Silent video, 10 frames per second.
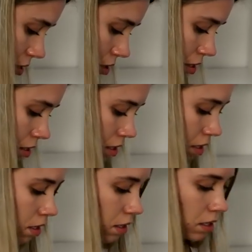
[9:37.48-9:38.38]

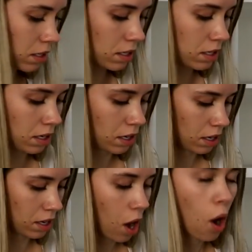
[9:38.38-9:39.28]

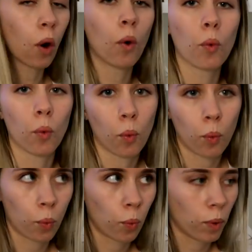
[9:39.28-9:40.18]

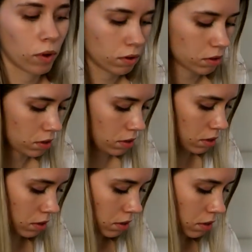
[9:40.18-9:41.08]

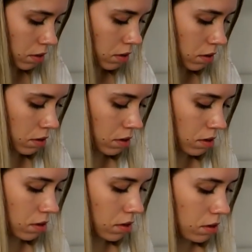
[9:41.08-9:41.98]

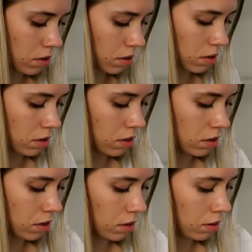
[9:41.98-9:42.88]

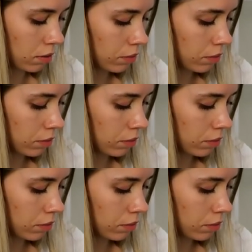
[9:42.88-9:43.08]
Nobody speaks.